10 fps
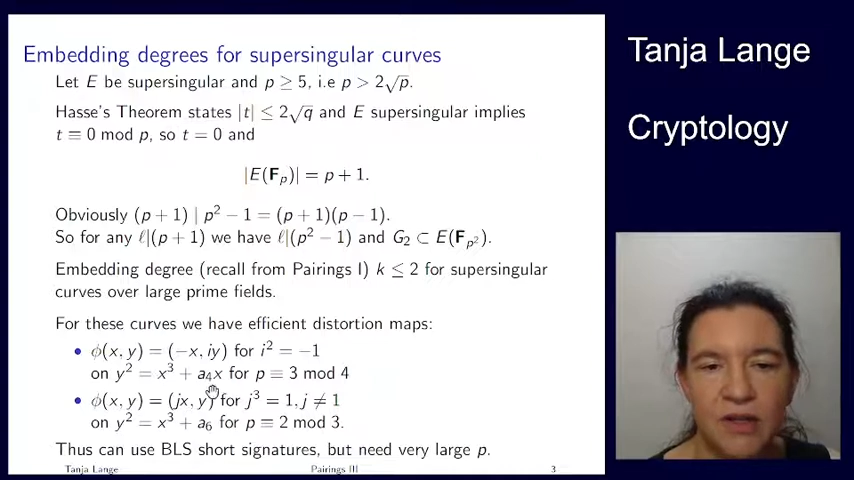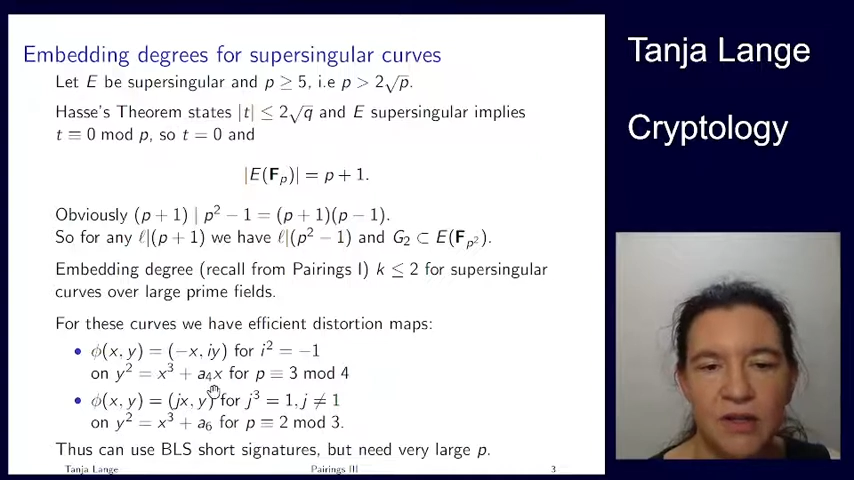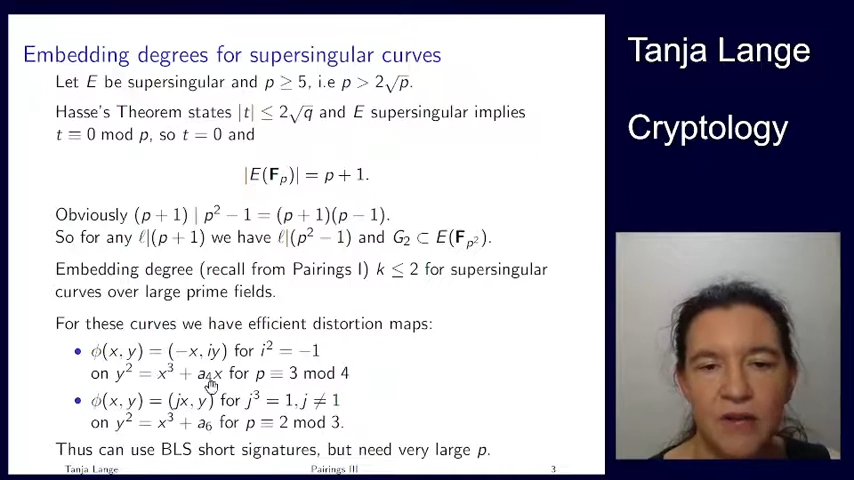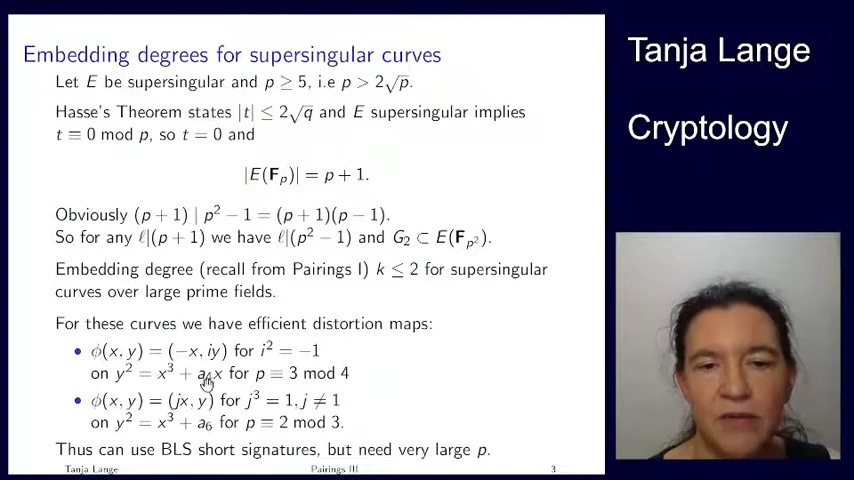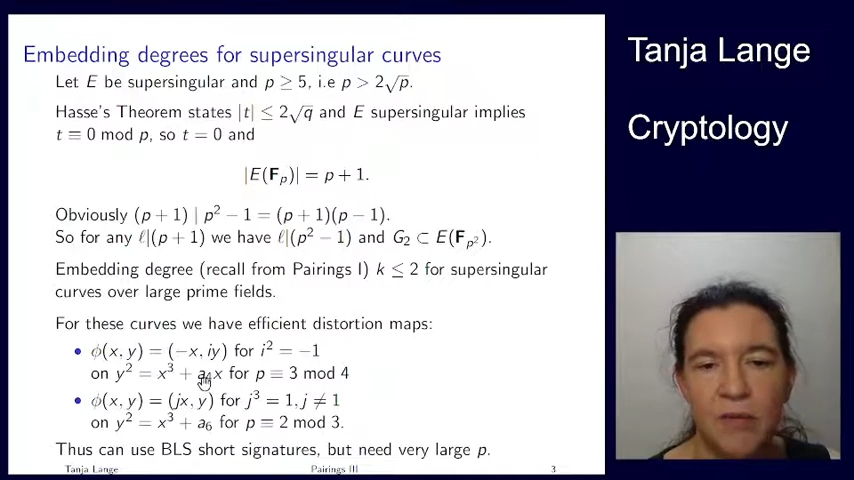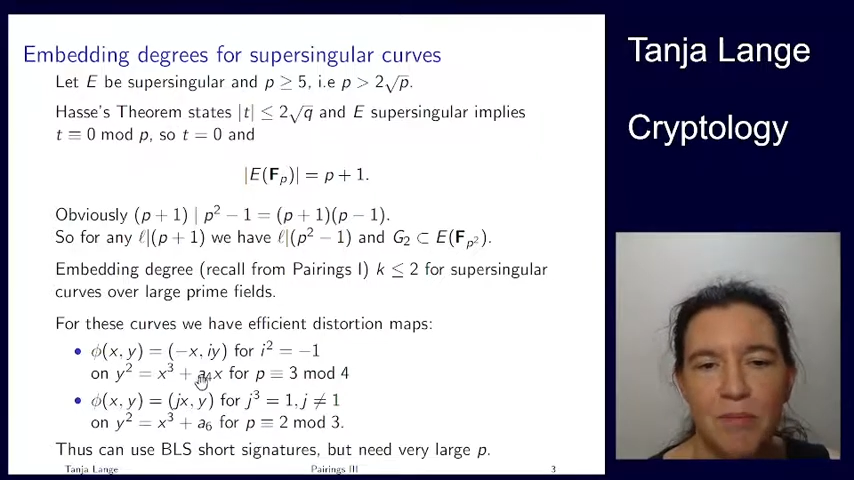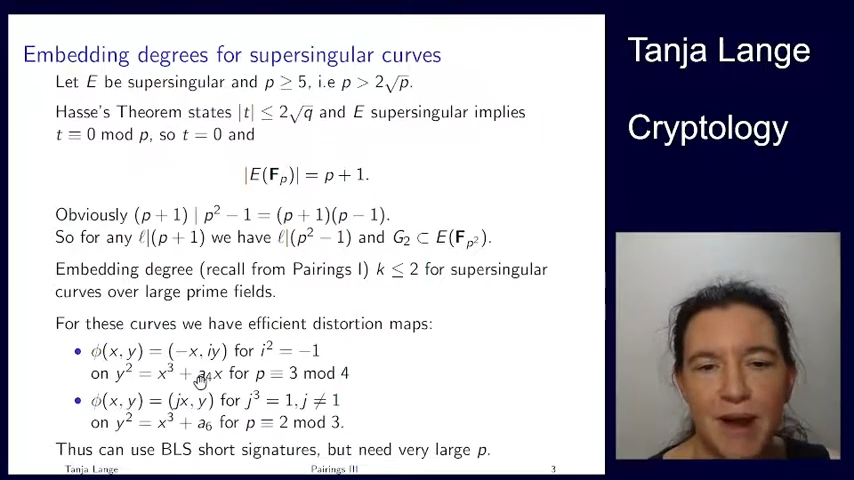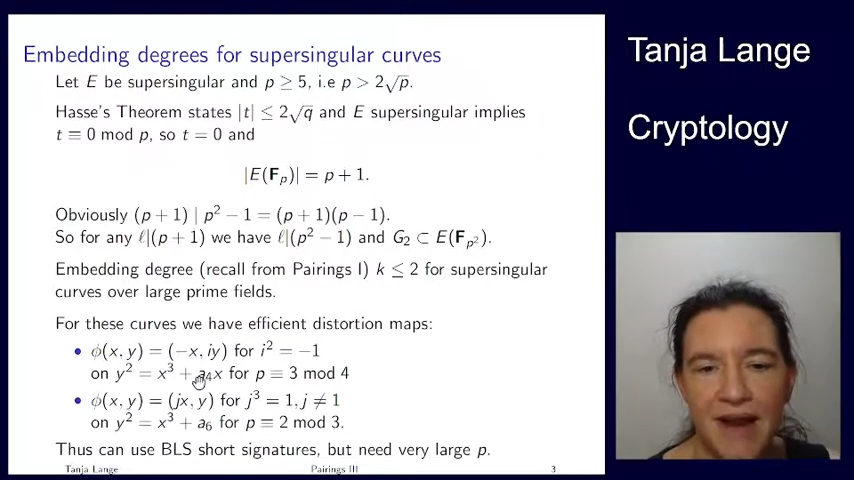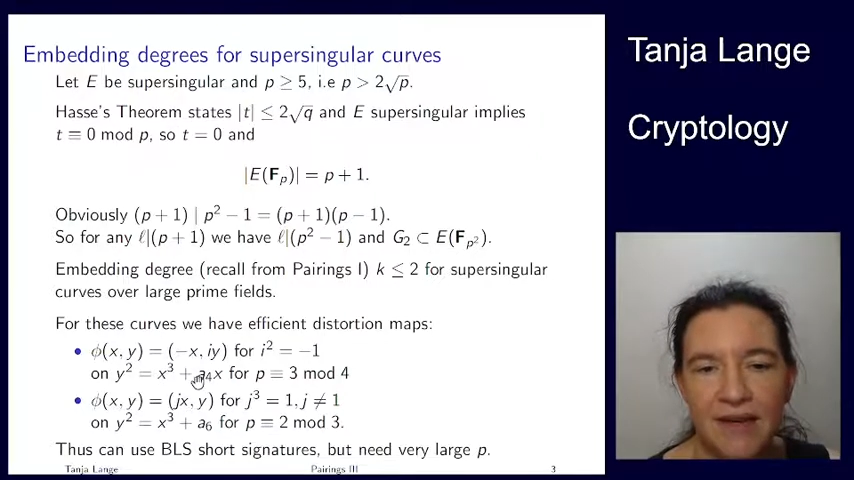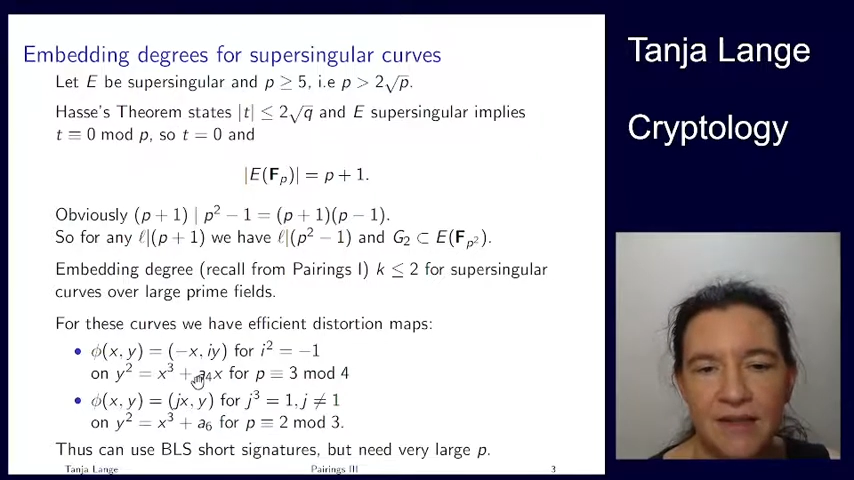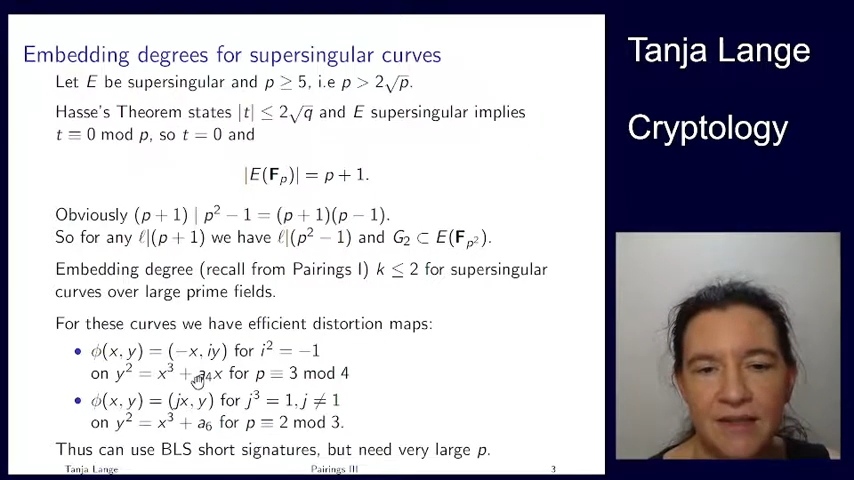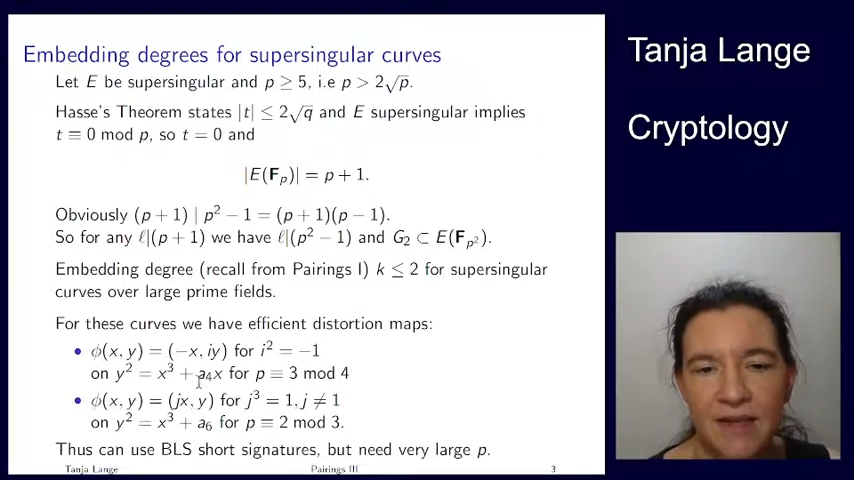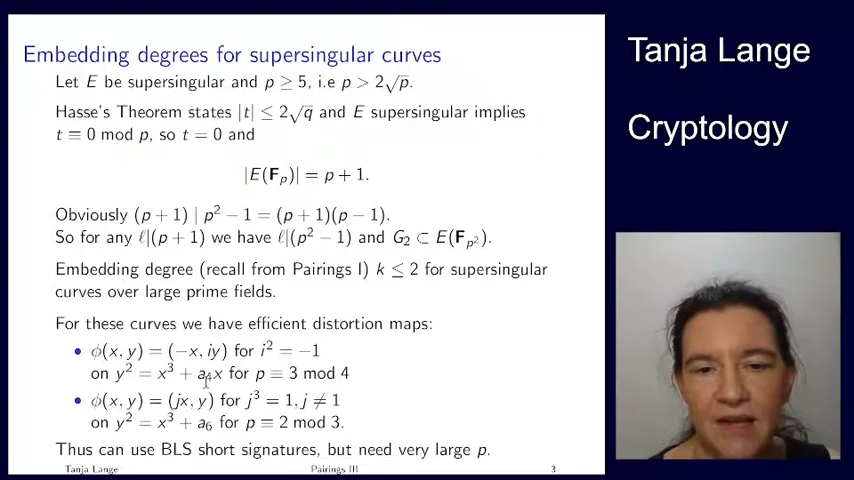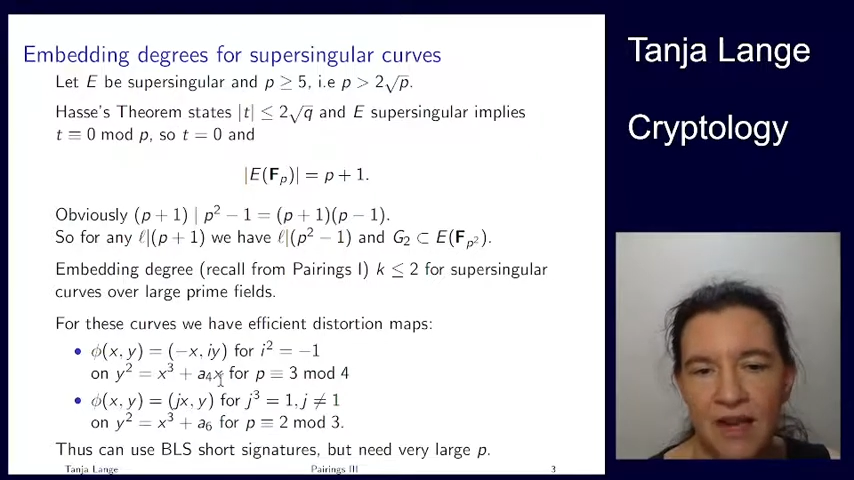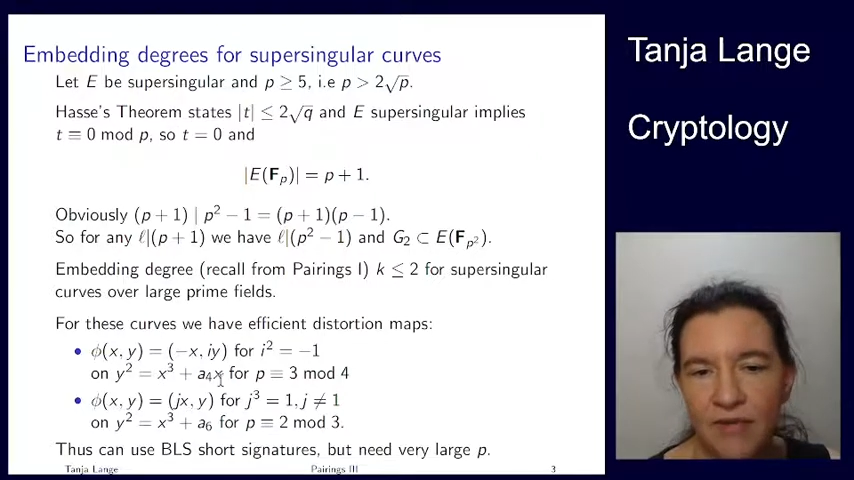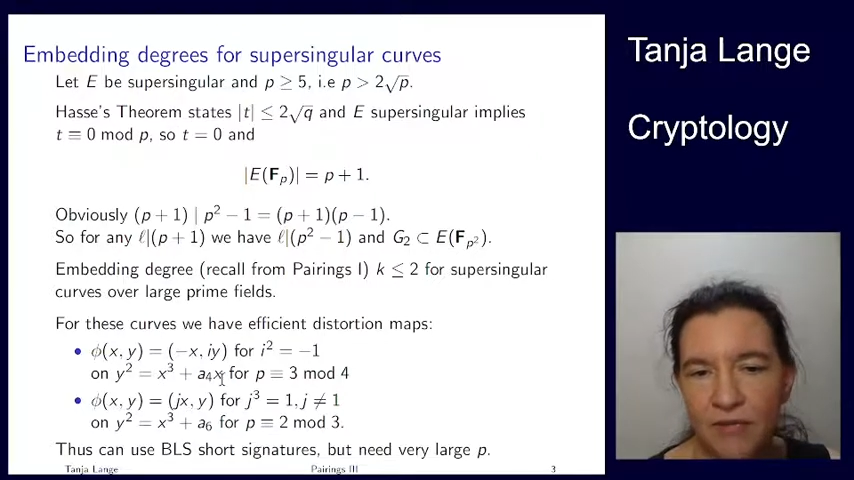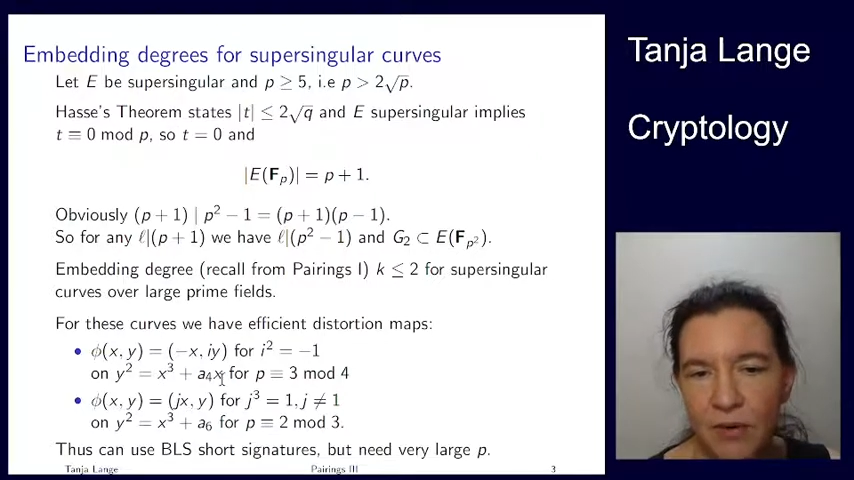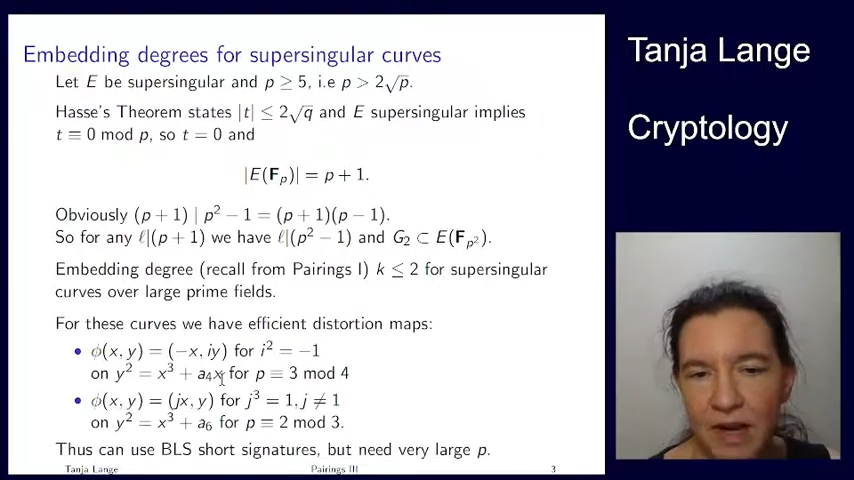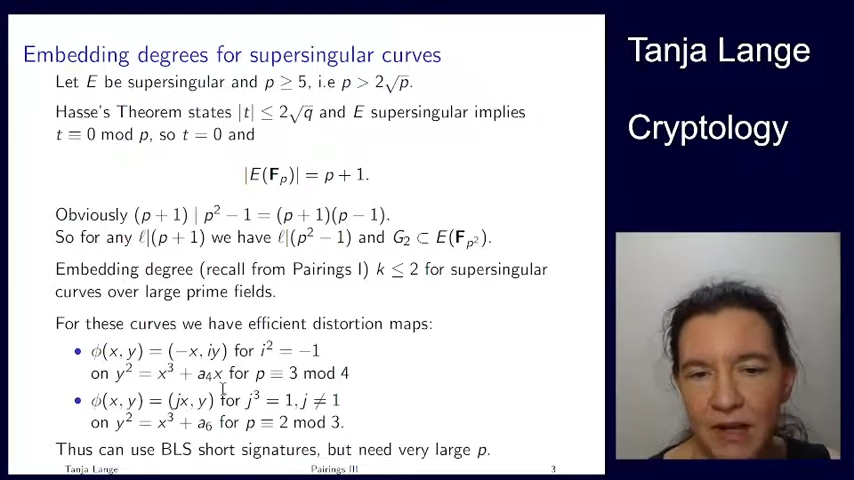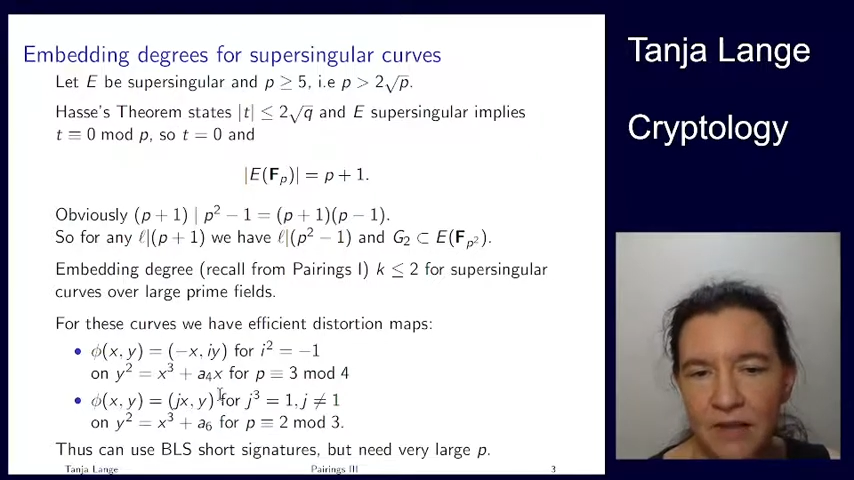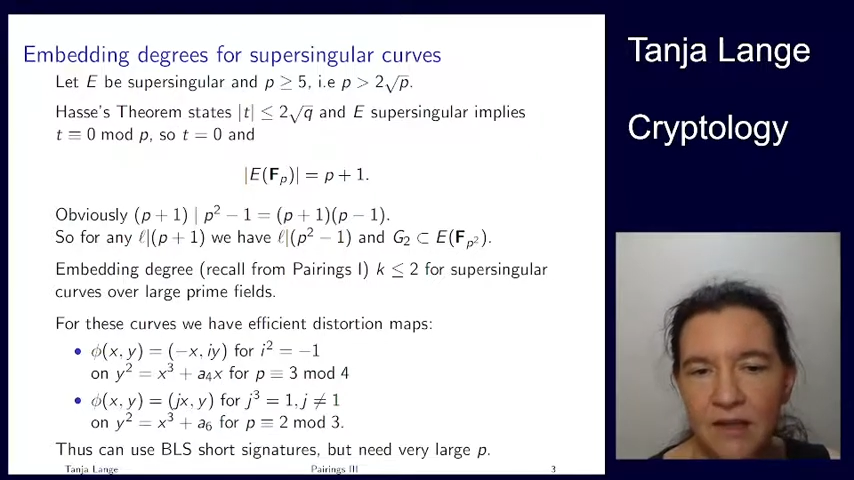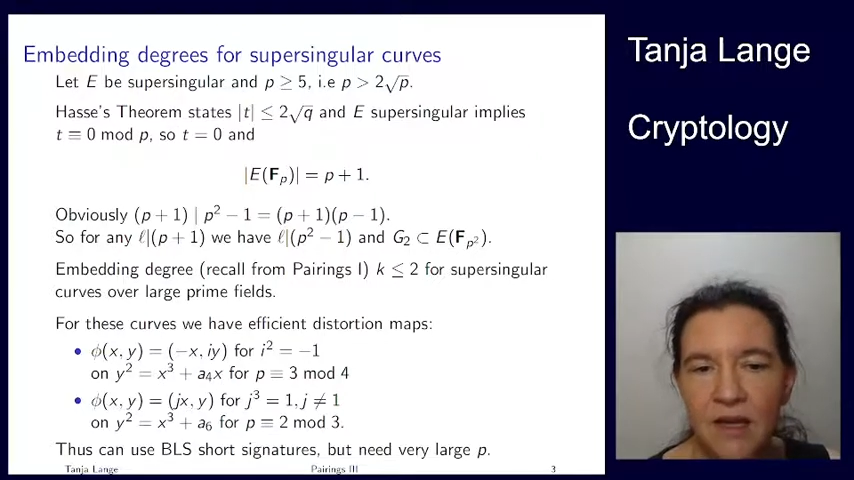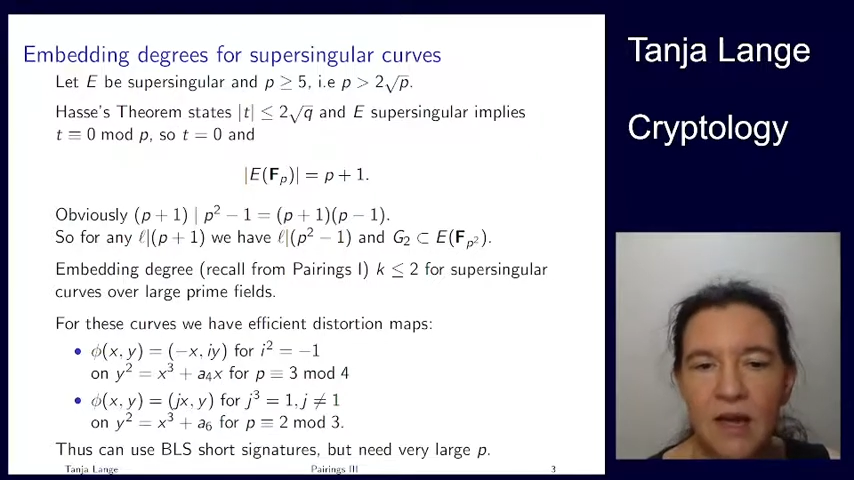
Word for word: you're having minus a4x,